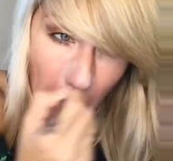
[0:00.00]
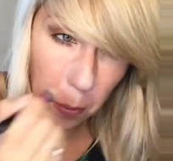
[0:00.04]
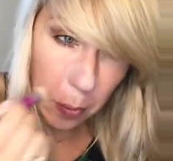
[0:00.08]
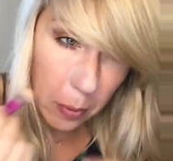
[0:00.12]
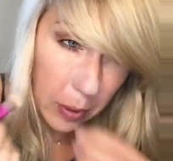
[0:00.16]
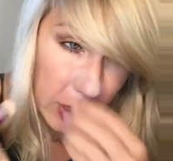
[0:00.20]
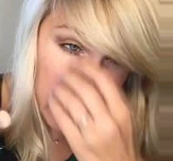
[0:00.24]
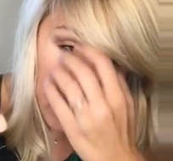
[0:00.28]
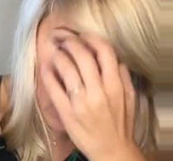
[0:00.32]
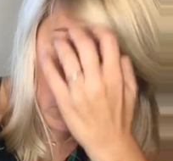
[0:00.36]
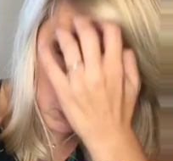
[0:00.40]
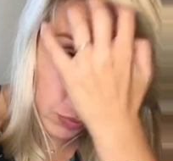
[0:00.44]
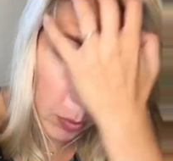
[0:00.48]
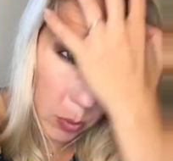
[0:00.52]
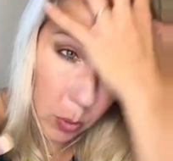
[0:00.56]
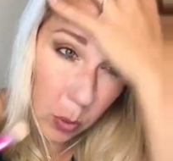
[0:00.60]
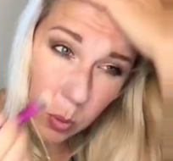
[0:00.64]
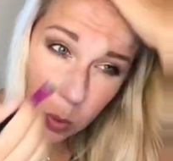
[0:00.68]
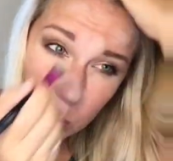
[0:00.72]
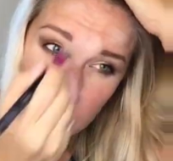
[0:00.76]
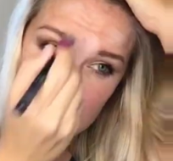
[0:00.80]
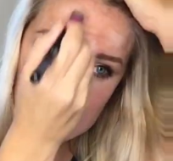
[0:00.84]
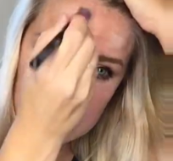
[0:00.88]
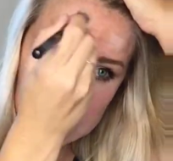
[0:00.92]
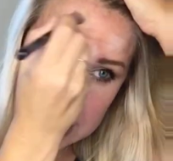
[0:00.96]
In the
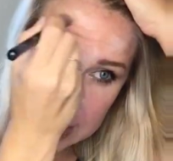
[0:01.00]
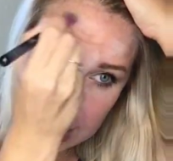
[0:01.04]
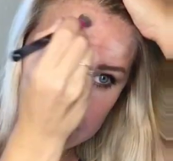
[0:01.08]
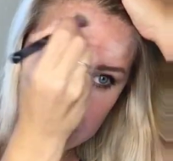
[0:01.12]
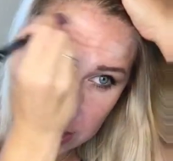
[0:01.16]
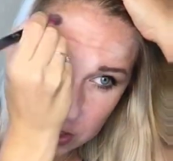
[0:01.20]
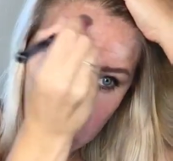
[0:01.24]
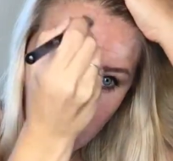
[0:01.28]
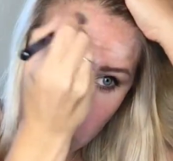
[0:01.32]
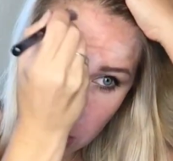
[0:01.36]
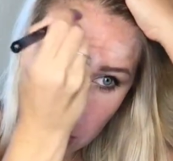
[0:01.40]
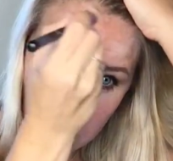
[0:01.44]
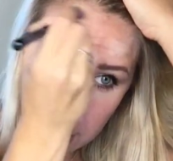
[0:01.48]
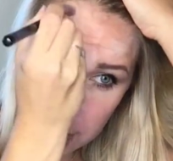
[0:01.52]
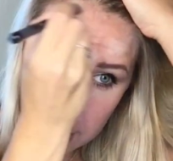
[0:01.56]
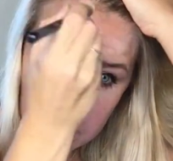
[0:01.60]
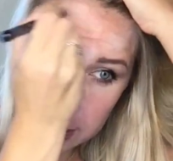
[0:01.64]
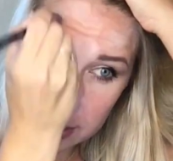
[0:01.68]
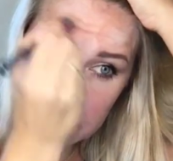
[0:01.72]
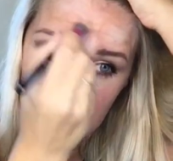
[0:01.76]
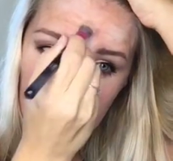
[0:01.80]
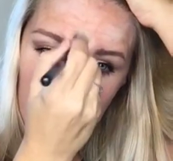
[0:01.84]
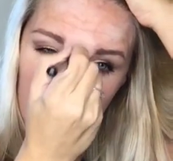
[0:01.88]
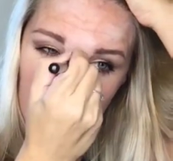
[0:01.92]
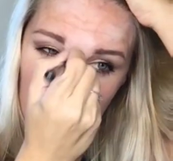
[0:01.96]
pool, it stays
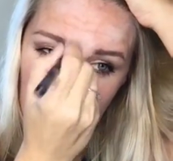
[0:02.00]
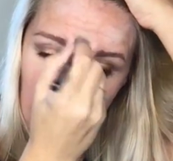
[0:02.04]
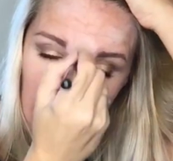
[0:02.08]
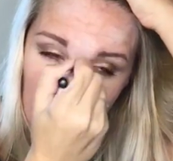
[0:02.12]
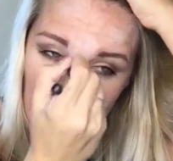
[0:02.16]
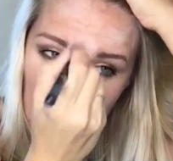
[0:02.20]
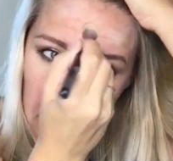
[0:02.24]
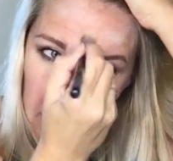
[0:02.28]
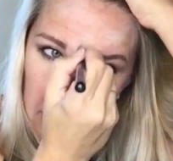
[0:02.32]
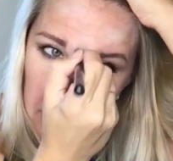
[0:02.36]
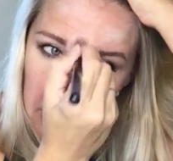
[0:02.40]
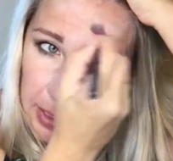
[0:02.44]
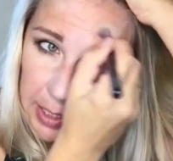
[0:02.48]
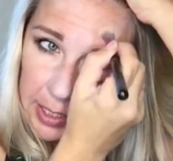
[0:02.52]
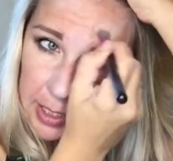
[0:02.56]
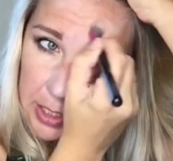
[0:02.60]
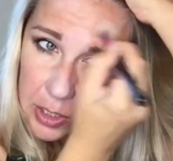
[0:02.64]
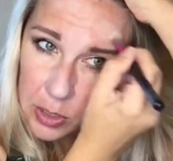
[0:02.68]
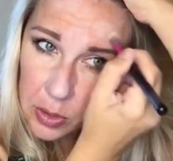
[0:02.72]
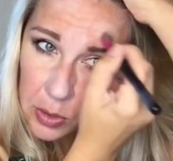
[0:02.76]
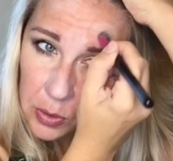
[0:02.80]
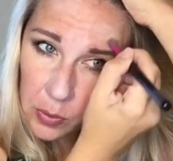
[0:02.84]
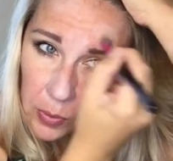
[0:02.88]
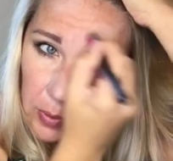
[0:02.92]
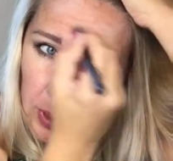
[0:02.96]
on.
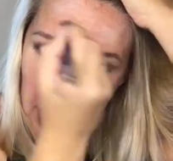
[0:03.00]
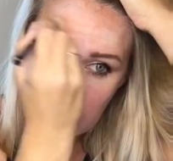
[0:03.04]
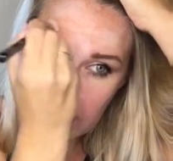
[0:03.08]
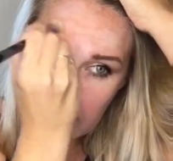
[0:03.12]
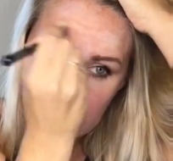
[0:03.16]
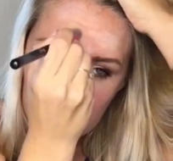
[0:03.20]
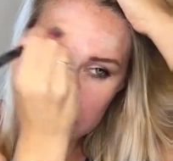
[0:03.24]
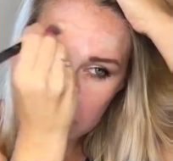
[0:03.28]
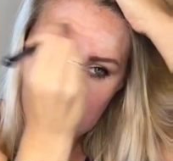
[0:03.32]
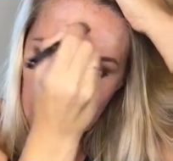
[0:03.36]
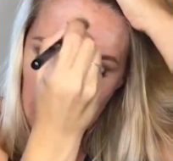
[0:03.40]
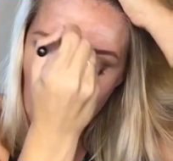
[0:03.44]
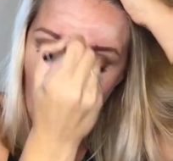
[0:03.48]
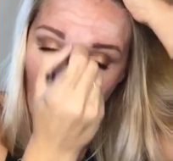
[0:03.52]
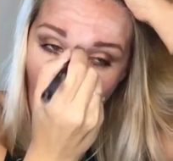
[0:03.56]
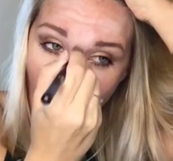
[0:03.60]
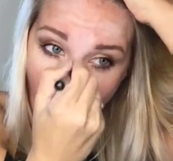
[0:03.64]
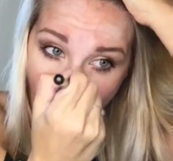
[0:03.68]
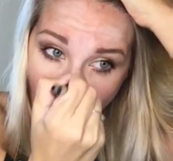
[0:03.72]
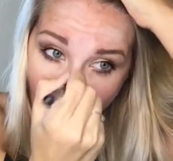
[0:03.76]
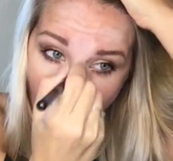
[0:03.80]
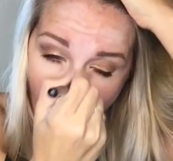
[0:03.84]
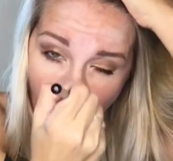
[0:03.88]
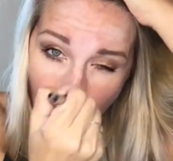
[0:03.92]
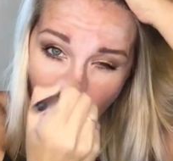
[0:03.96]
It's great.
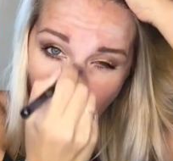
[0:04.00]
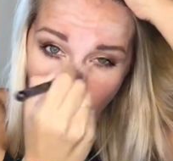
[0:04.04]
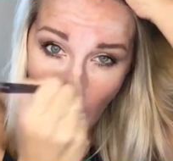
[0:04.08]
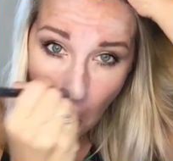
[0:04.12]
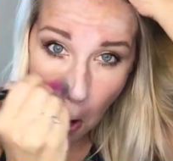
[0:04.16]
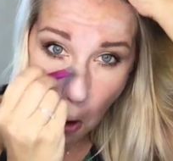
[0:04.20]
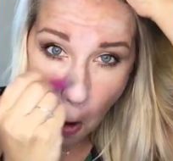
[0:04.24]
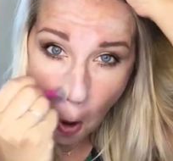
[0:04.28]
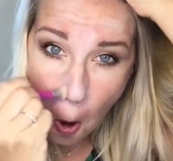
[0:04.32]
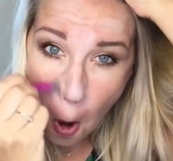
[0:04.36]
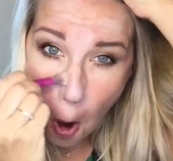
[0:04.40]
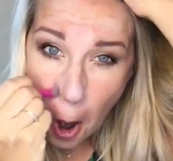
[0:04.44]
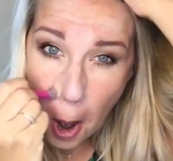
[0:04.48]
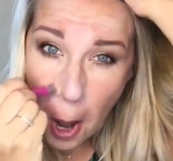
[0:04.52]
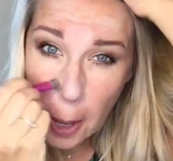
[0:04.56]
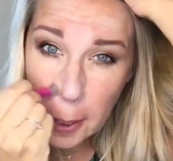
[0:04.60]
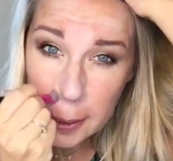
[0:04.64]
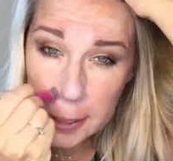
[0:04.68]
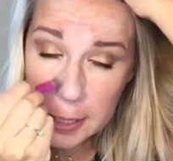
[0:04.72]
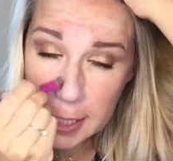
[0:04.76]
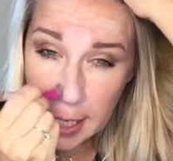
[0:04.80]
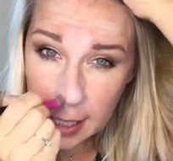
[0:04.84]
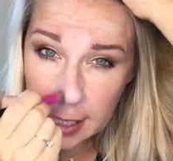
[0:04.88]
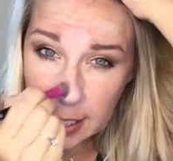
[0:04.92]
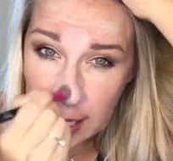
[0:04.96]

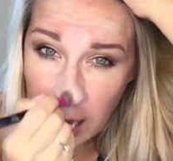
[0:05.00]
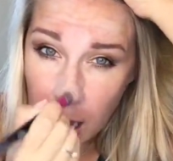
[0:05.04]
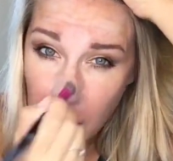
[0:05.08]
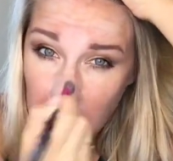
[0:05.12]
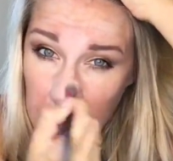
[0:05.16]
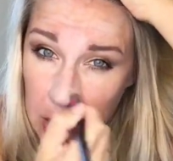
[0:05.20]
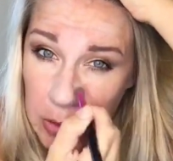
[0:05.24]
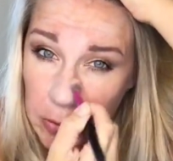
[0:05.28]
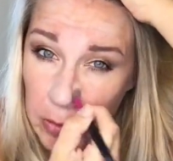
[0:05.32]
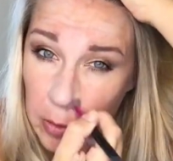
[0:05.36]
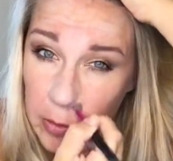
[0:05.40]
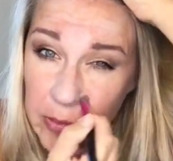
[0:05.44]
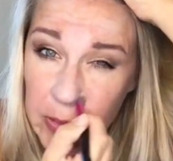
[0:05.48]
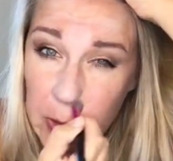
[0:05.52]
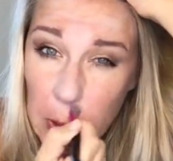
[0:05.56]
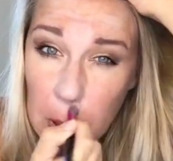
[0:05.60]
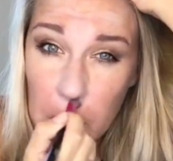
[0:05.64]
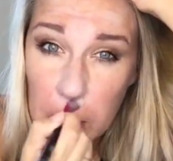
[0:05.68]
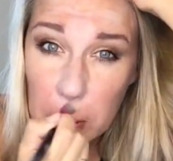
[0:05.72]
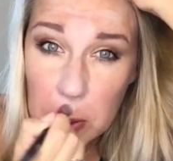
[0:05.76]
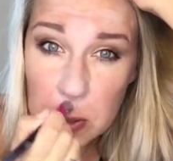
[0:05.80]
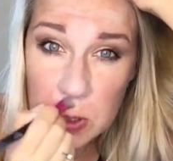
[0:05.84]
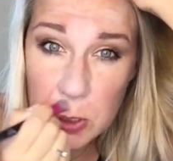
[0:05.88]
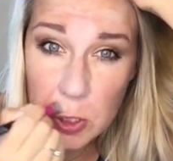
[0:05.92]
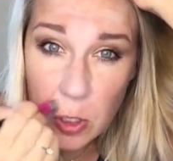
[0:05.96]
Check out the
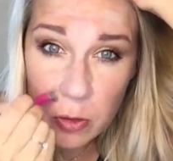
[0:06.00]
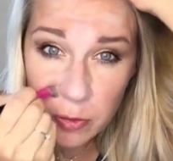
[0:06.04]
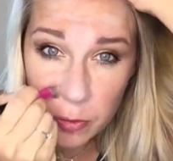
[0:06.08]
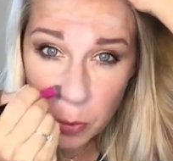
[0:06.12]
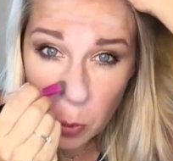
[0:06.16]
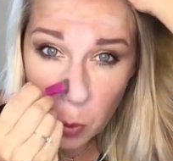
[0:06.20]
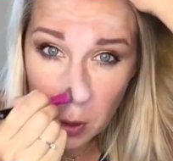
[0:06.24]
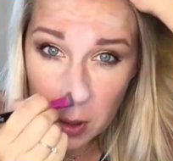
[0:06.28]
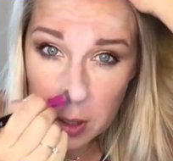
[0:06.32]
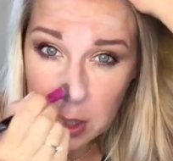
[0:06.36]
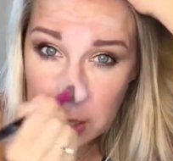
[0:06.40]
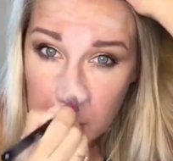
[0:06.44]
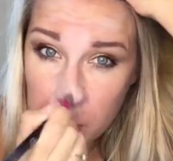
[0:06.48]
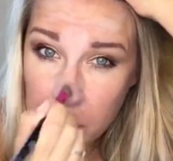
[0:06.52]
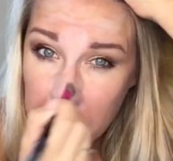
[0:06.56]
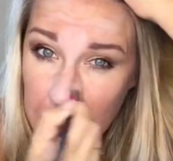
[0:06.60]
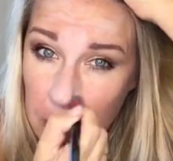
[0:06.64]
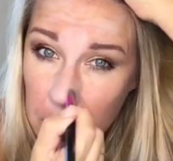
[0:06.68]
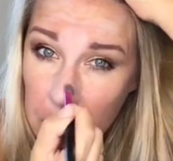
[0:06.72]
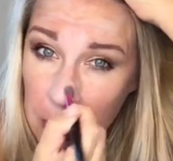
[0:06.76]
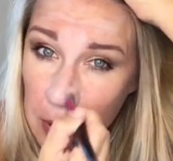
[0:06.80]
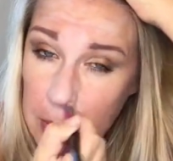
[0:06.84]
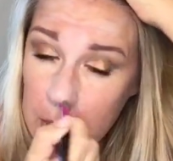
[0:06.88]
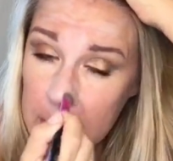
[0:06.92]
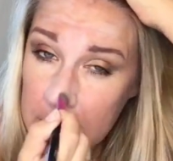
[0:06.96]
reviews for the
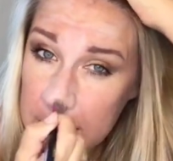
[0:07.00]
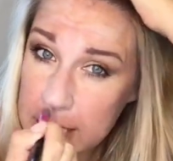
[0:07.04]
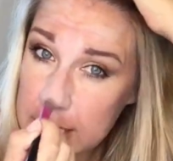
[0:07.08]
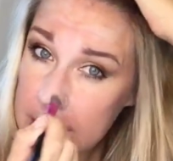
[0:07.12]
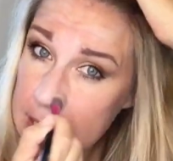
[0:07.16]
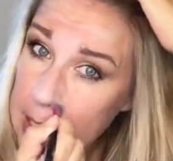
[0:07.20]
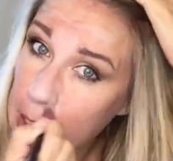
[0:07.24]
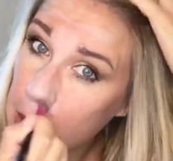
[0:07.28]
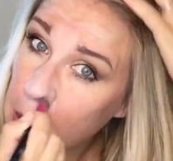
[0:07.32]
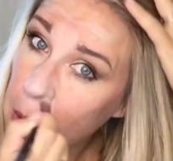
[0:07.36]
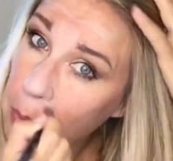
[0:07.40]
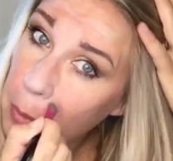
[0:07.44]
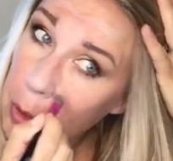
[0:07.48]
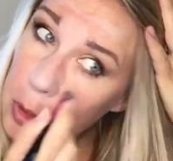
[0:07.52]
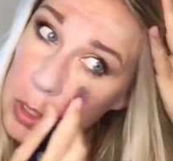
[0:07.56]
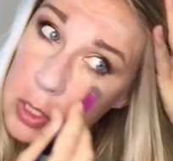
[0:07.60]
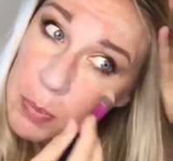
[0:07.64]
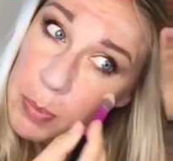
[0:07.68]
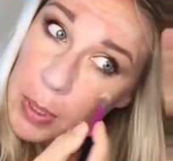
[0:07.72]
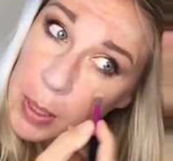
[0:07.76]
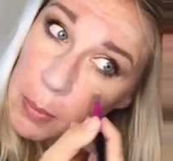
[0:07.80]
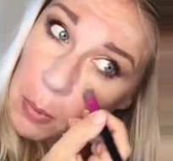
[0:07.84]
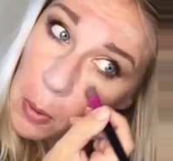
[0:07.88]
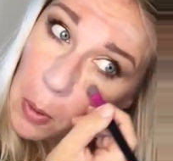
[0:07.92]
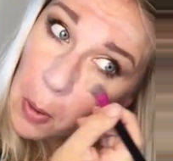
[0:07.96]
mineral concealer. Most
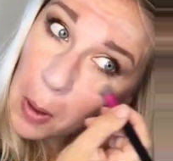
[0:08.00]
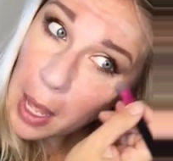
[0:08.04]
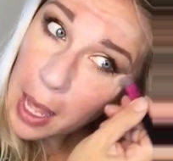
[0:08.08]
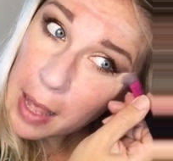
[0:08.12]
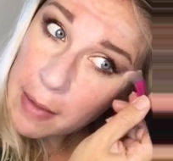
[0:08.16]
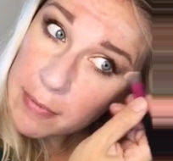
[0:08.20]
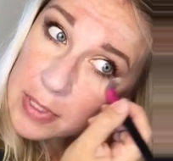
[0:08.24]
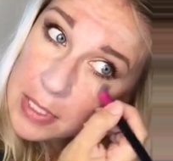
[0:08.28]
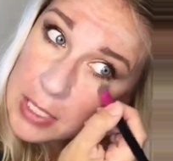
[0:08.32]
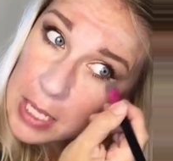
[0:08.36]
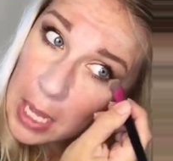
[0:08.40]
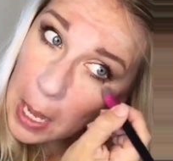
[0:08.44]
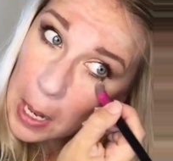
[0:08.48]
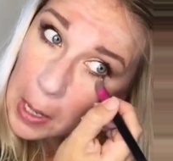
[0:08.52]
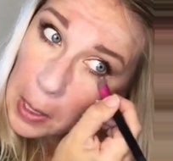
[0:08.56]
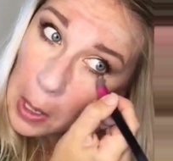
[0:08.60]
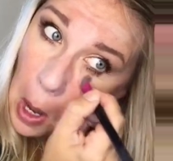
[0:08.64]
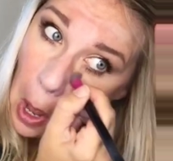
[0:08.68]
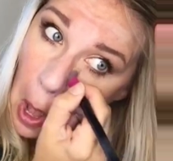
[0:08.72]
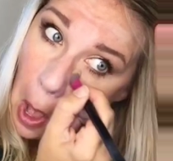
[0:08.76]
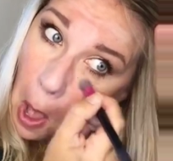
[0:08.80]
people have said,